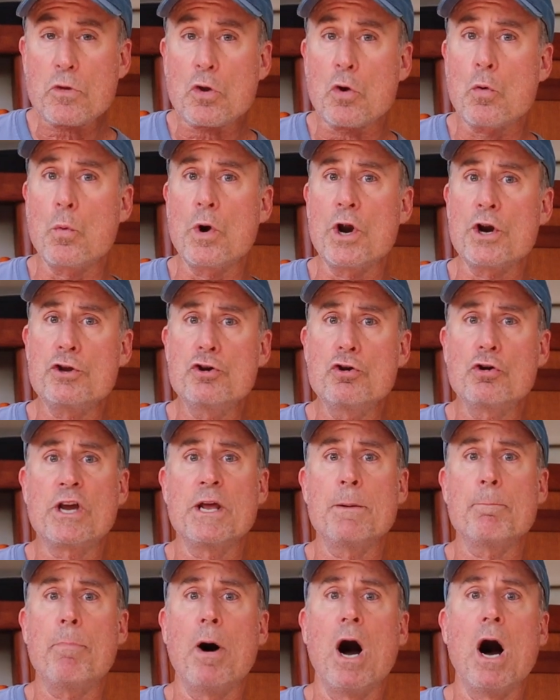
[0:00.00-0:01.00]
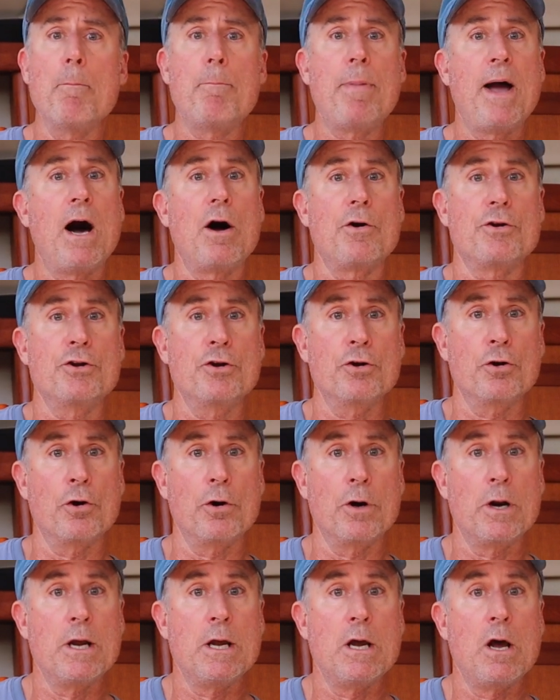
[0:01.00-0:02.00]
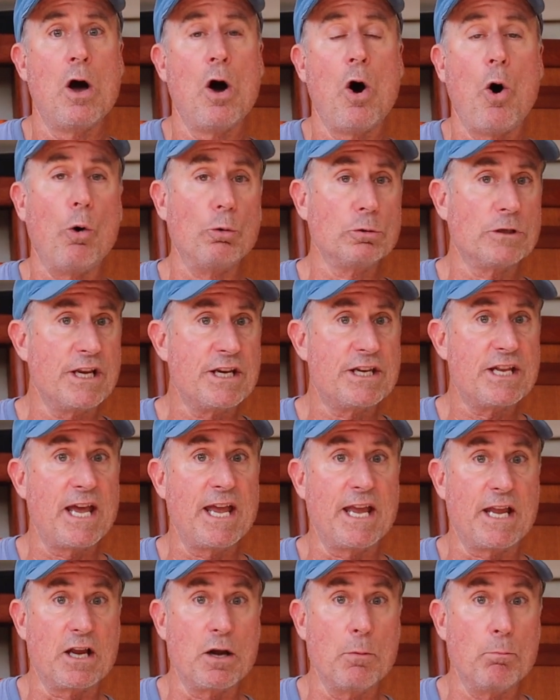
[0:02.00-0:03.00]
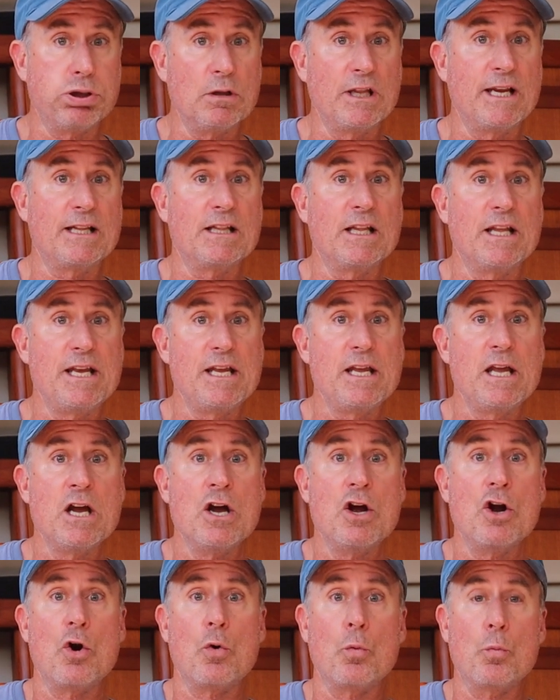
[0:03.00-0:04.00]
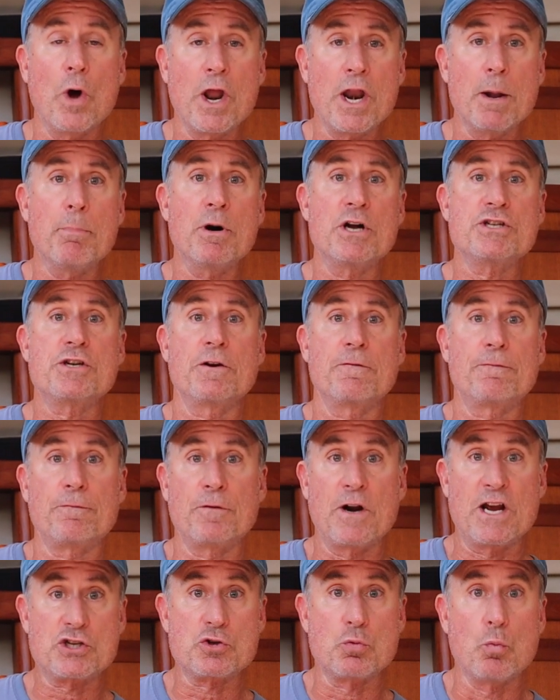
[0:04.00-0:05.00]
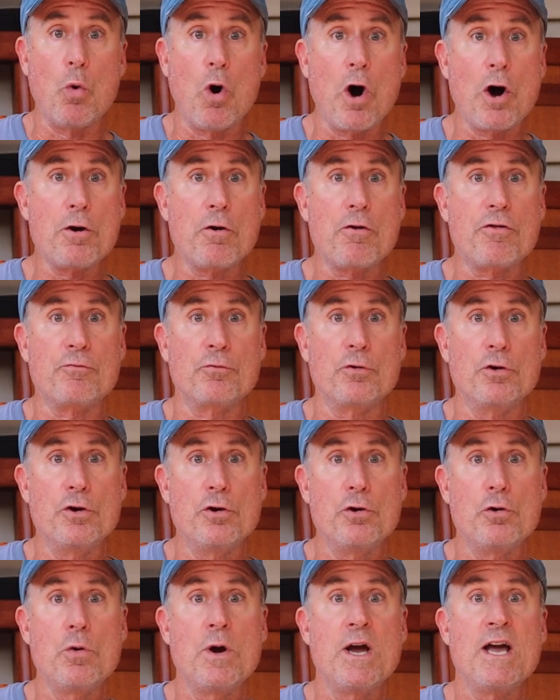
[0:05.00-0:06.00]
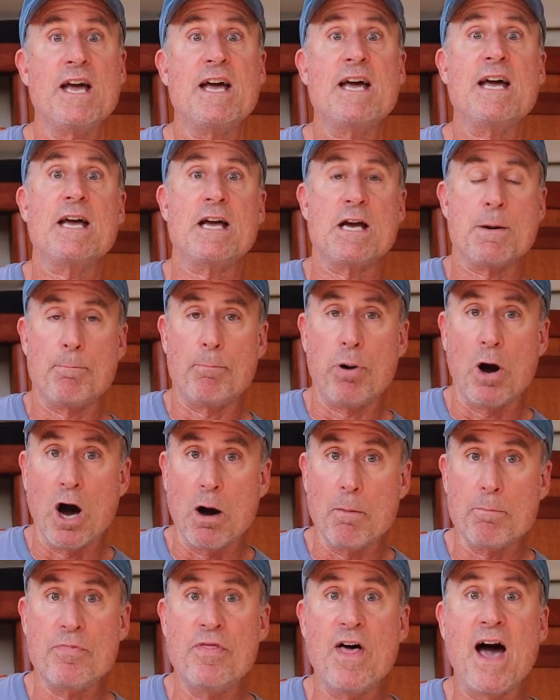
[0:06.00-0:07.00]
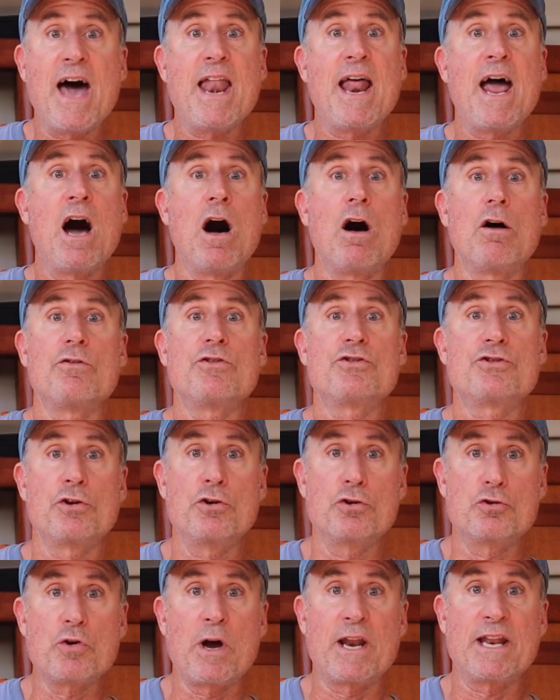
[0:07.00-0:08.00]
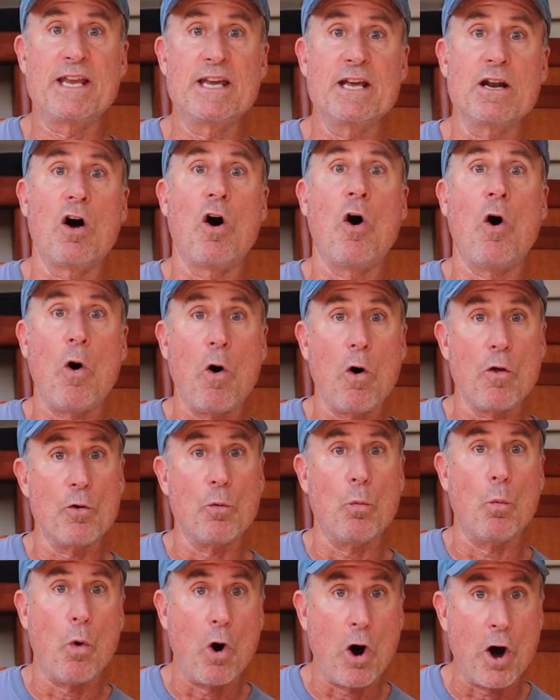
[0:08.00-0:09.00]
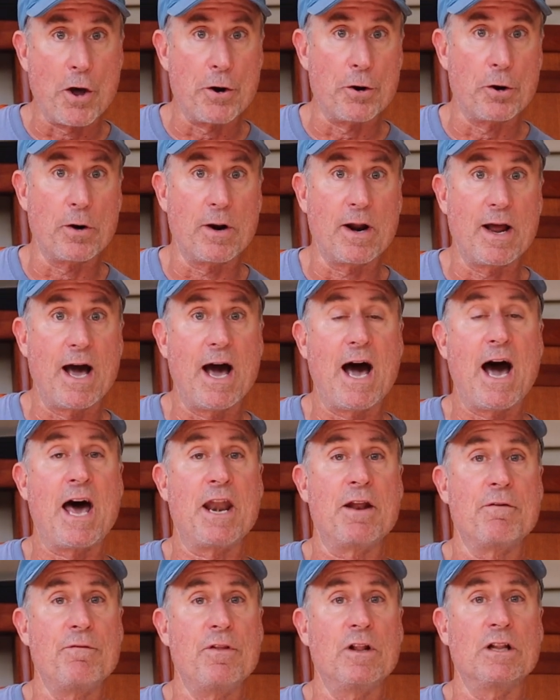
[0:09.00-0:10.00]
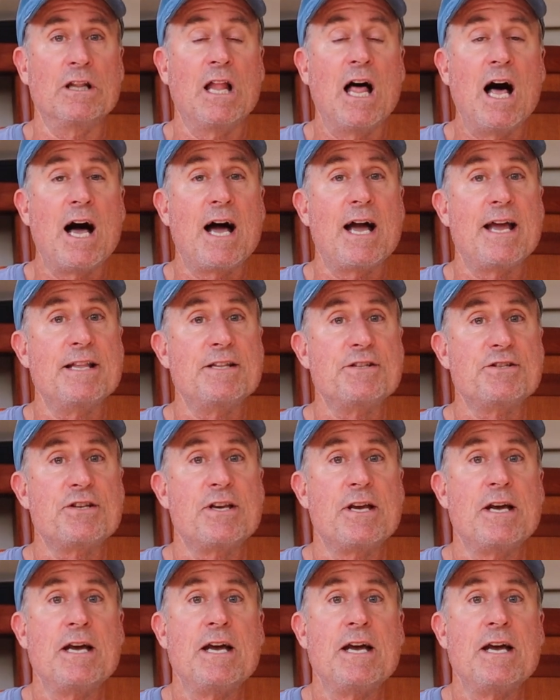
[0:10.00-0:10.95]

where you can pump out your holding tank completely, run a bunch of fresh water through, pump that out so you try to get all the water out of the lines